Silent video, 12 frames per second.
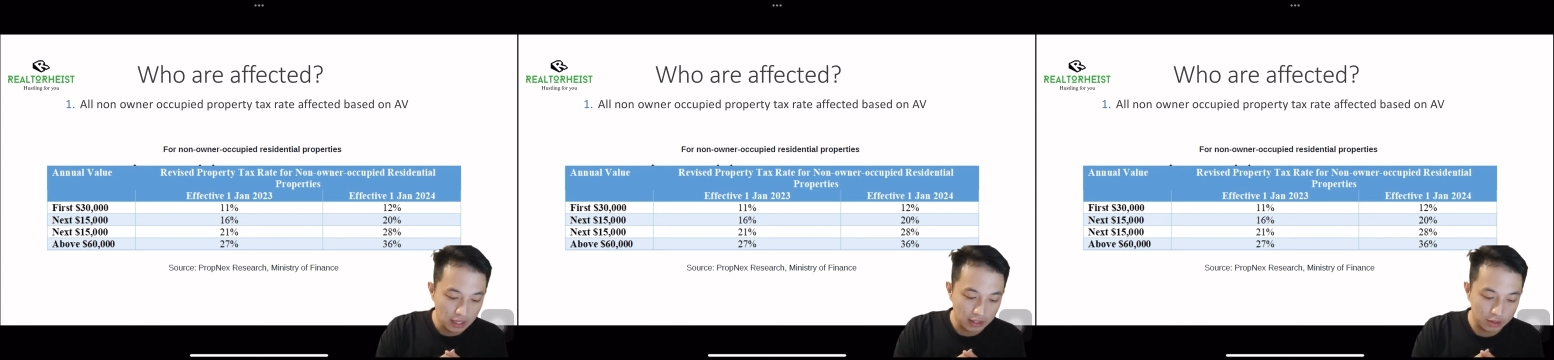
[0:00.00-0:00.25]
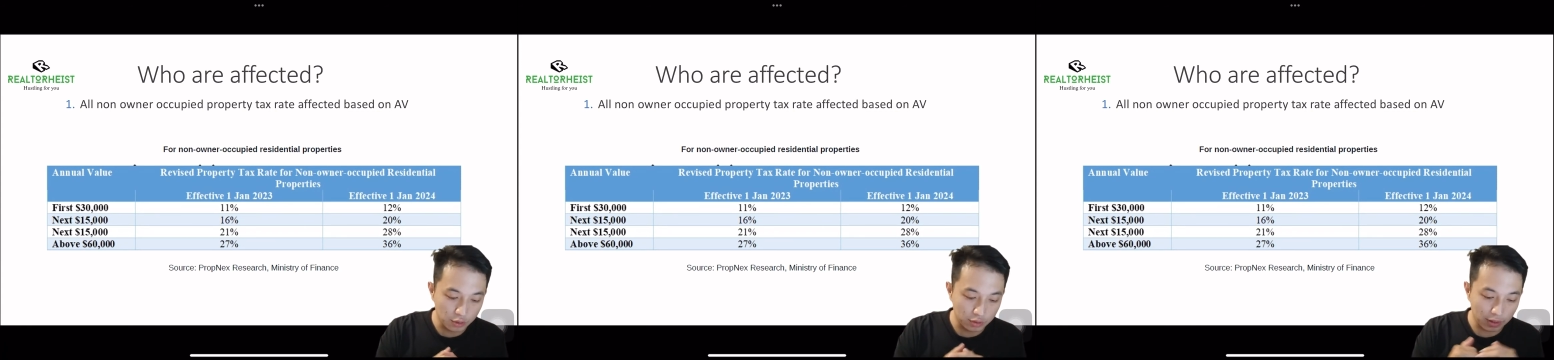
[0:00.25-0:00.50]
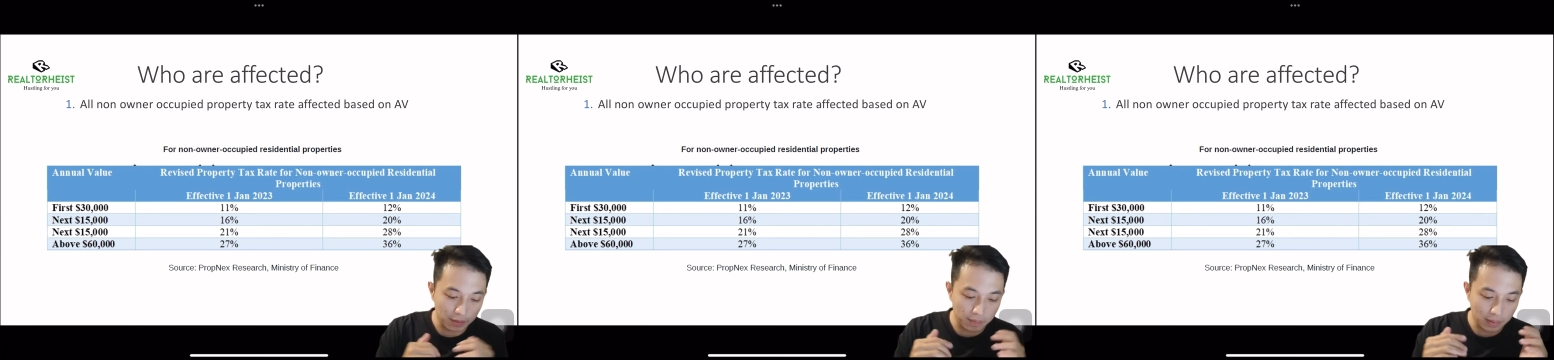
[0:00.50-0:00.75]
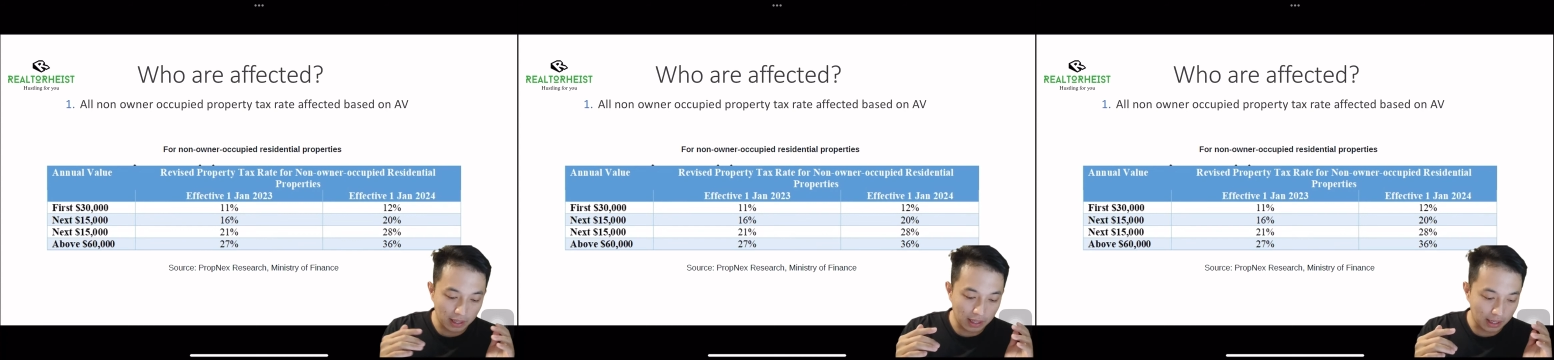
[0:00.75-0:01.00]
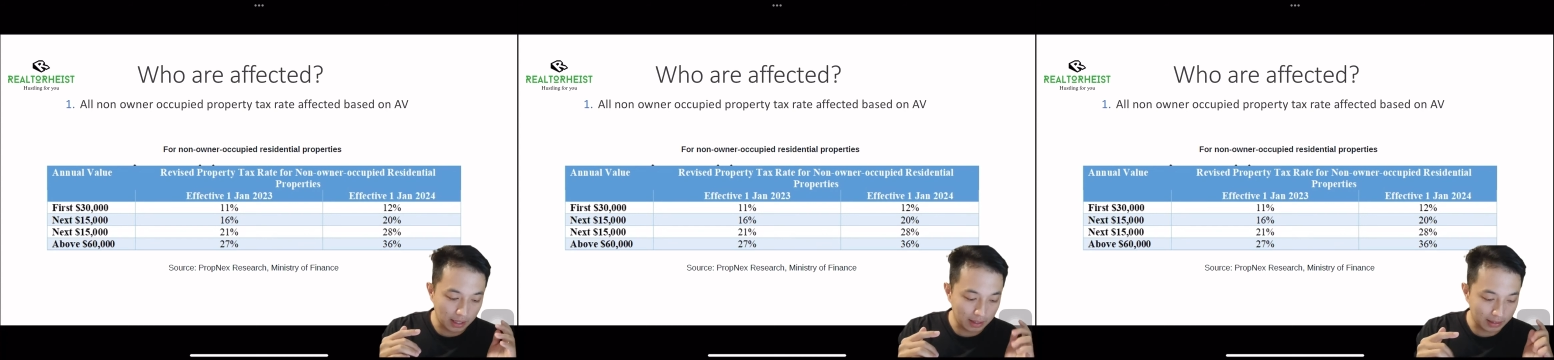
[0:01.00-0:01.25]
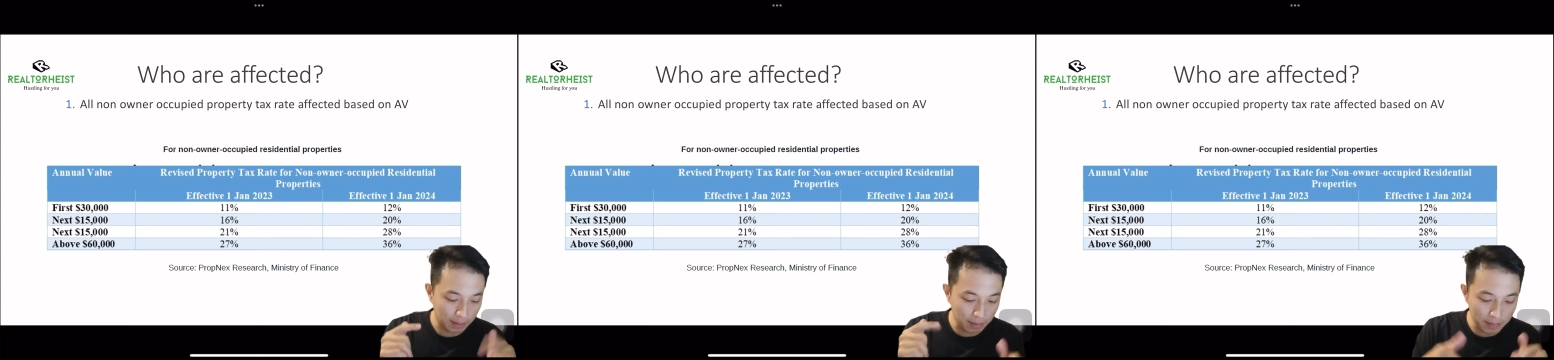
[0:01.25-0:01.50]
So the
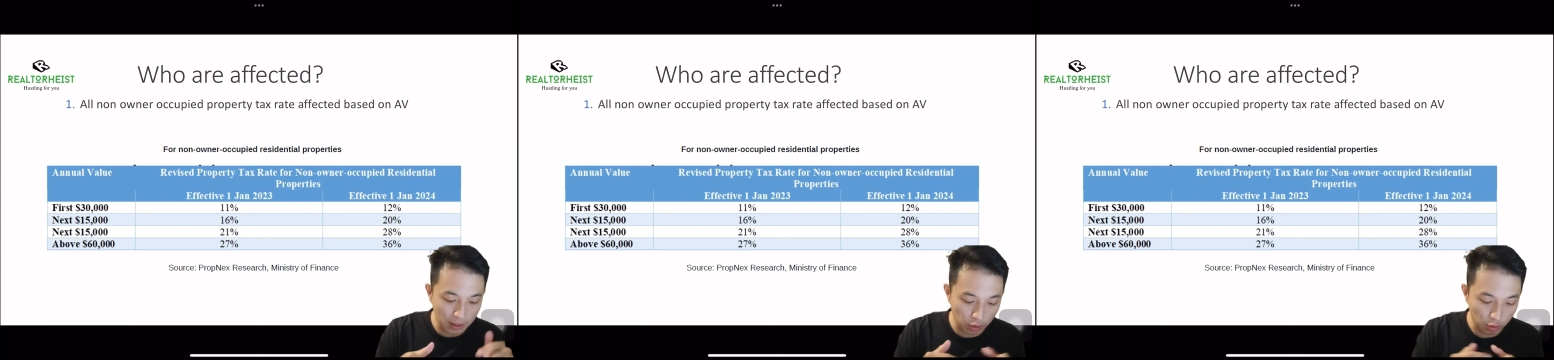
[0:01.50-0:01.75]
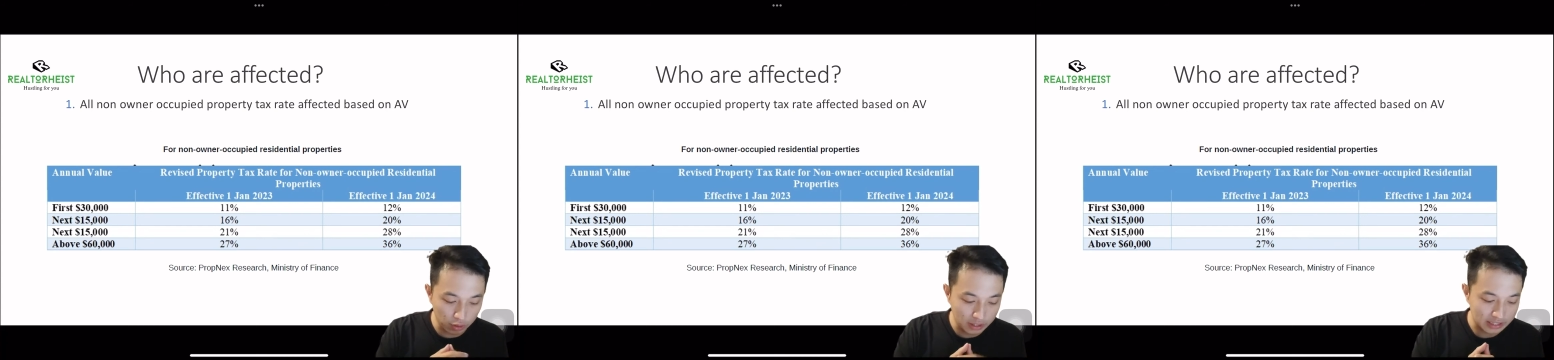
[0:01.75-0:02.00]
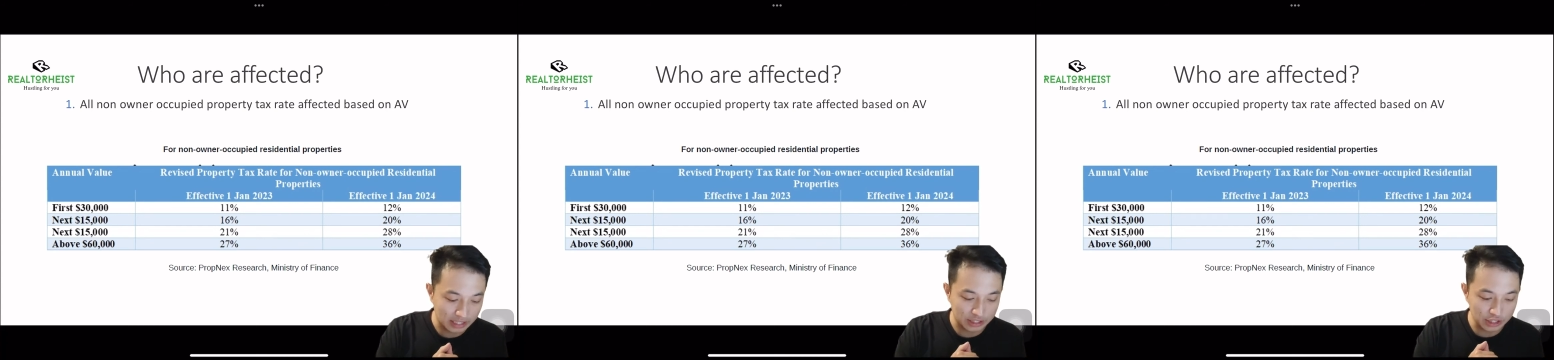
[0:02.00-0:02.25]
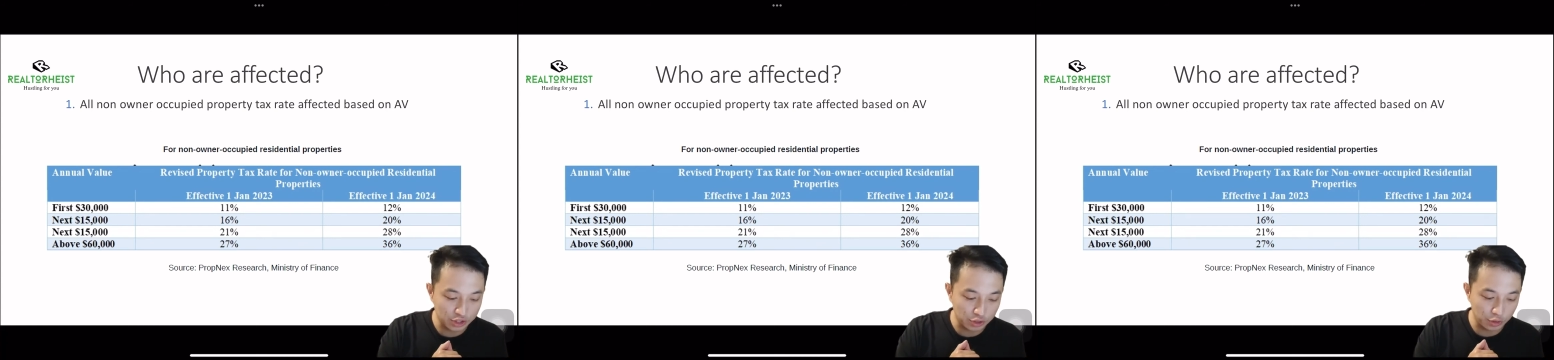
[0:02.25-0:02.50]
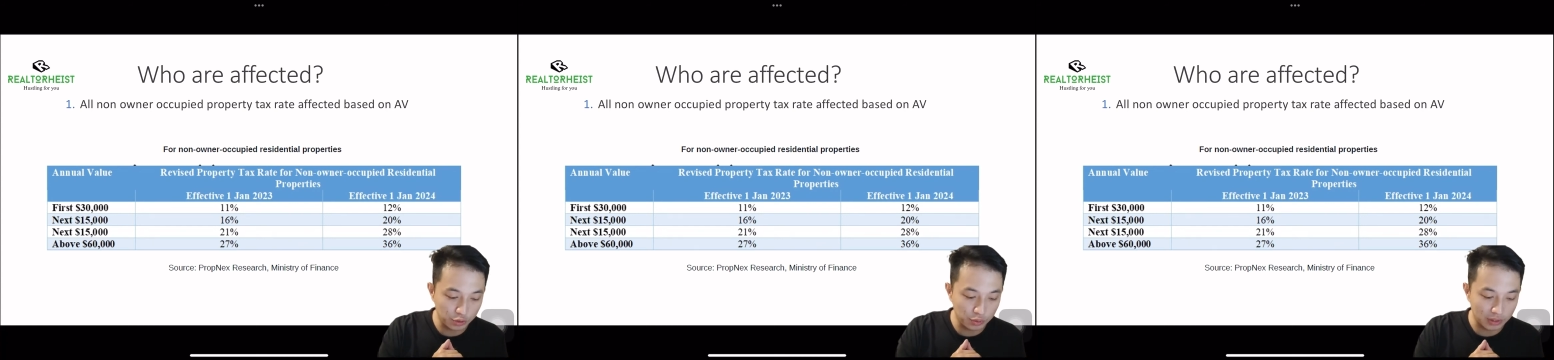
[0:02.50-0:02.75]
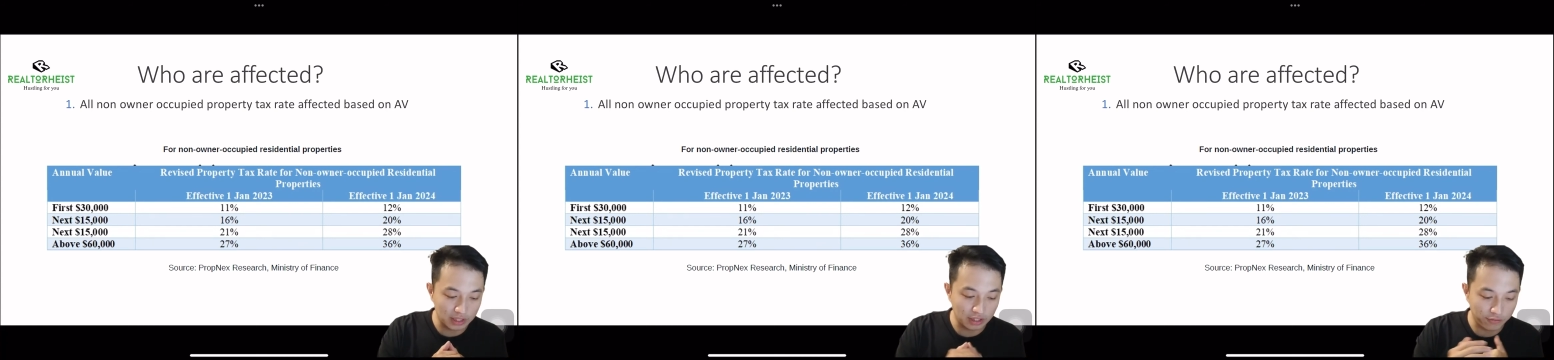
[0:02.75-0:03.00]
table below is actually showing you
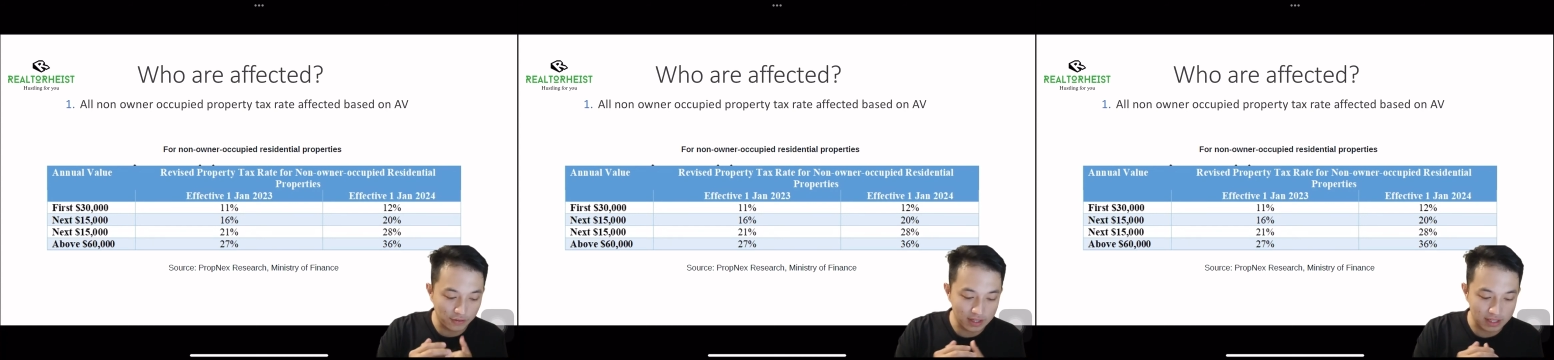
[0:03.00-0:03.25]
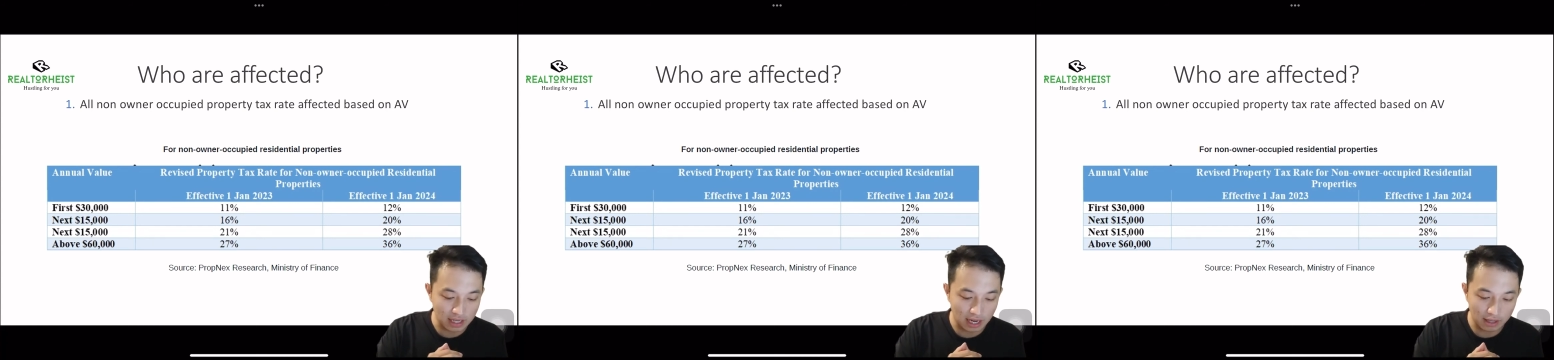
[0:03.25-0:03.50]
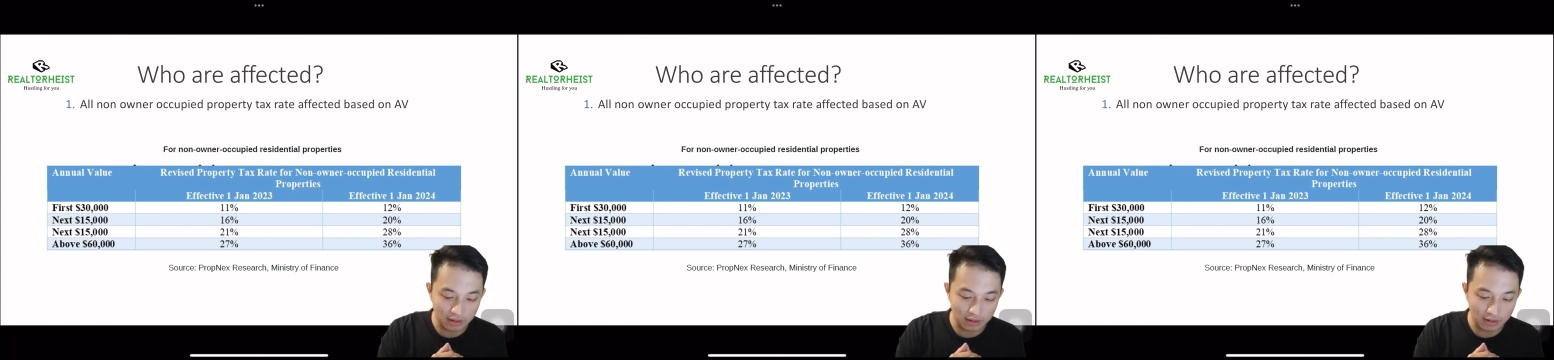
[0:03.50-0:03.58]
the difference